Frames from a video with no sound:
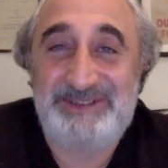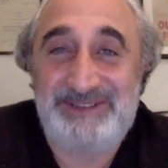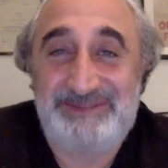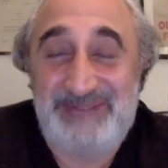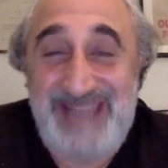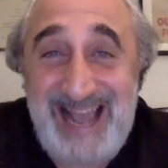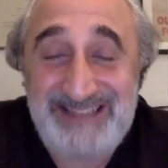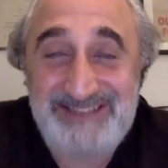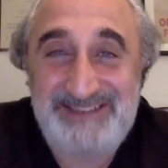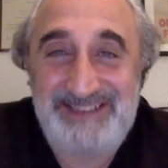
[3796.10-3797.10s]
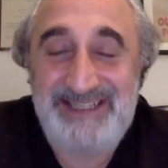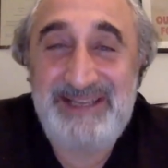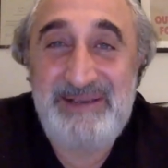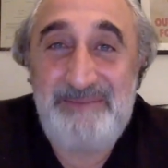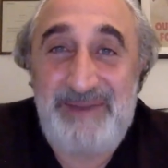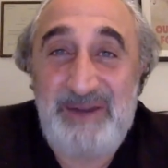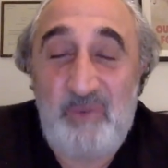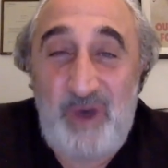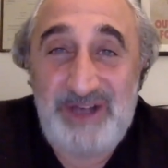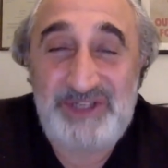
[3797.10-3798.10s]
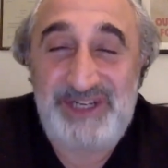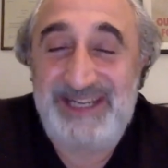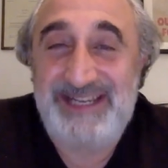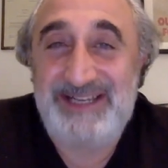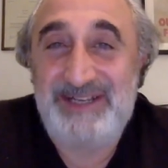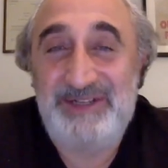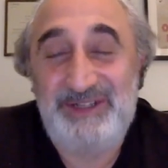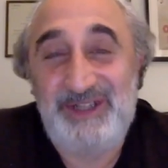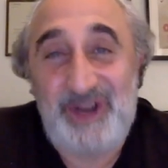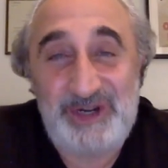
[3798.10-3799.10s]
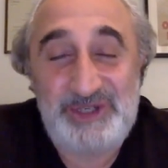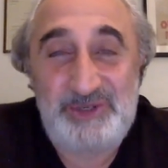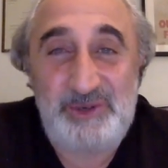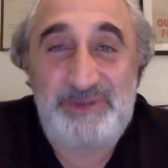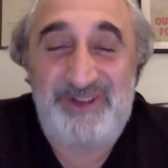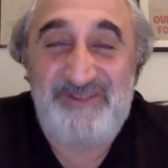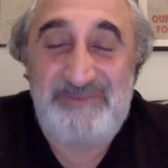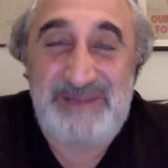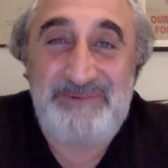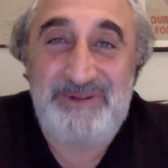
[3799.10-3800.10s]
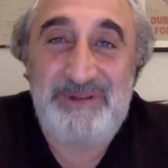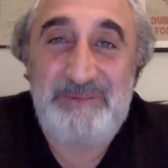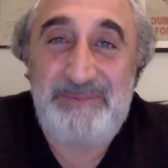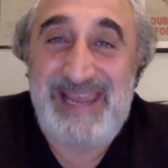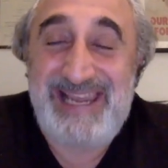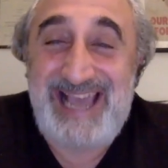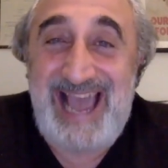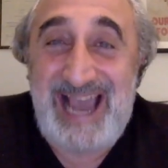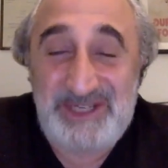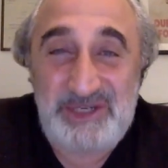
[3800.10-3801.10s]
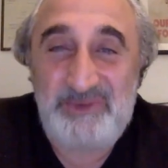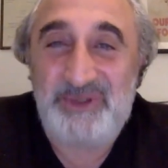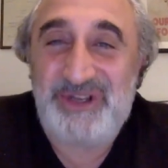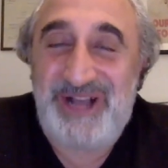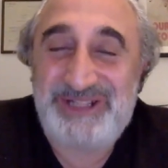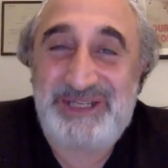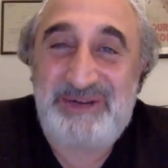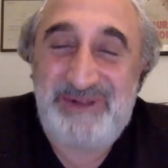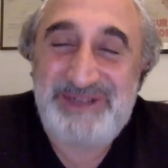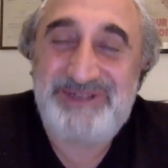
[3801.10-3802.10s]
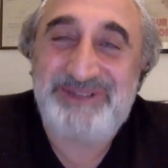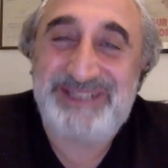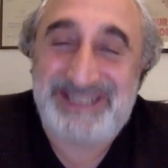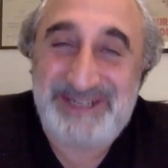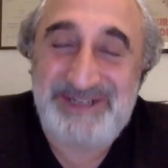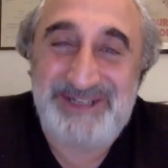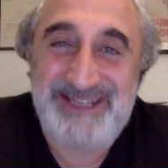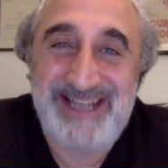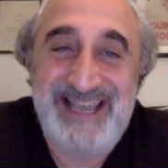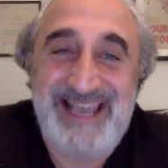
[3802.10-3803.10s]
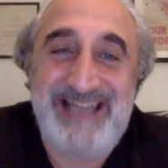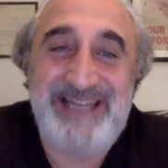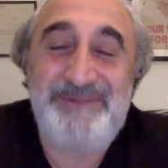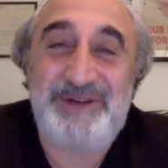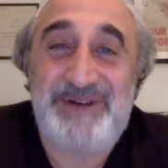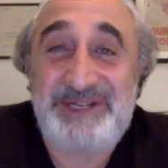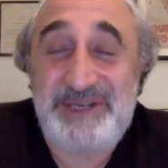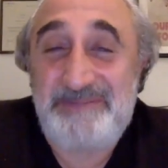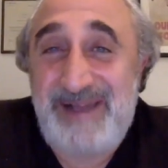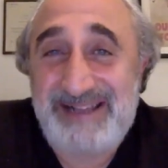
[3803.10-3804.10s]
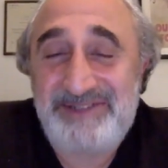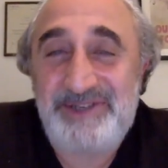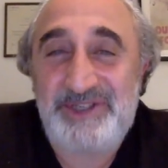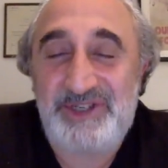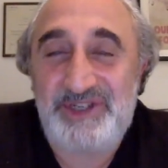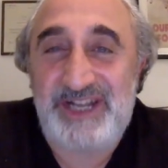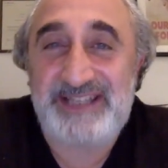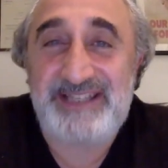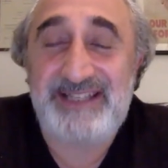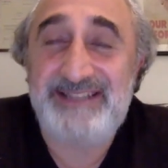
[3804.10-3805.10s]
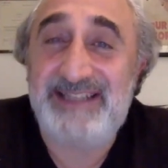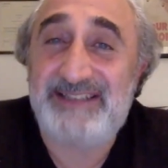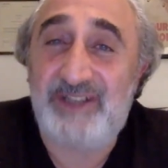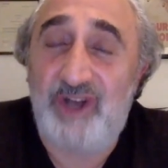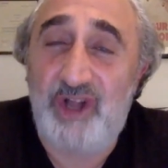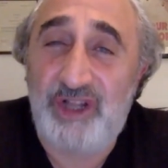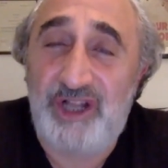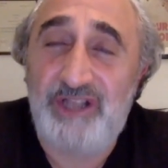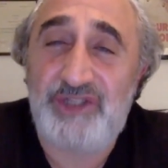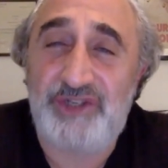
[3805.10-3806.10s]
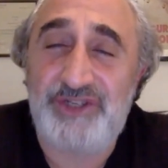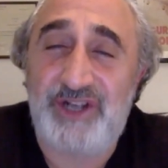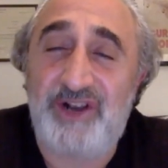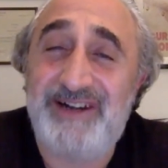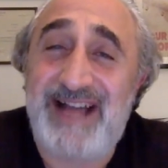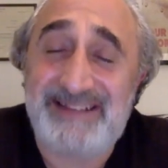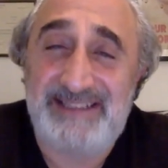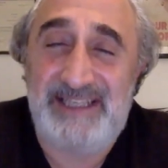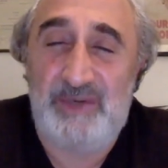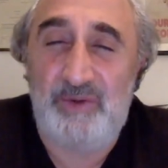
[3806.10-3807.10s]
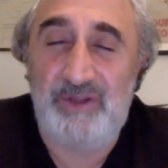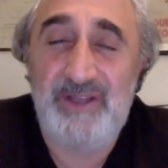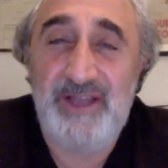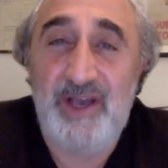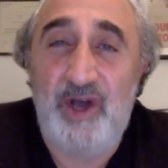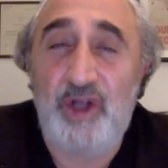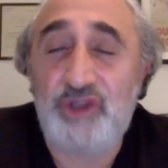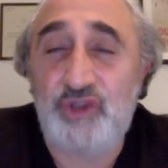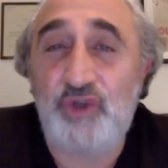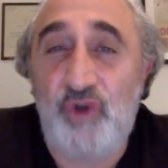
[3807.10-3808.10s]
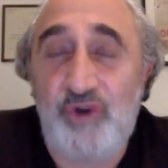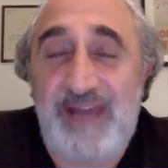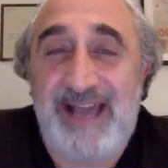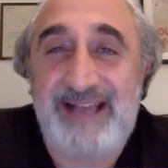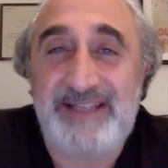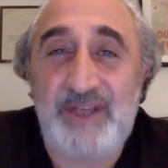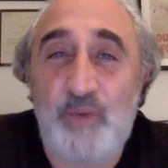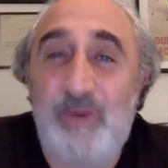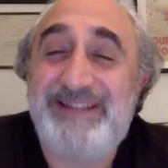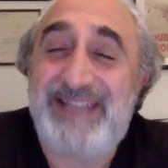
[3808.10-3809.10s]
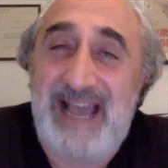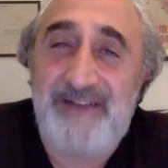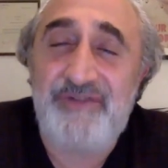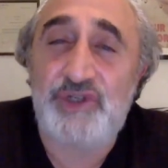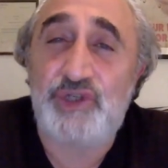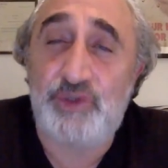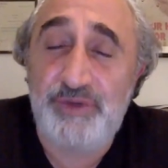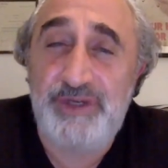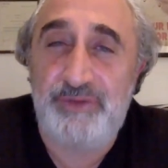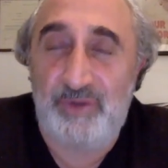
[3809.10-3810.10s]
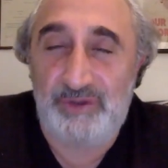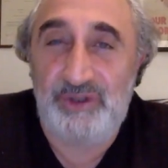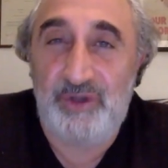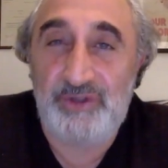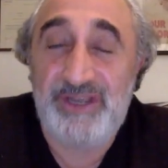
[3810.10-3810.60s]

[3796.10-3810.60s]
reality by watching large groups of people make actual consequential decisions. And immigration patterns suggest that all cultures are not equal also known as what the average two year old knows.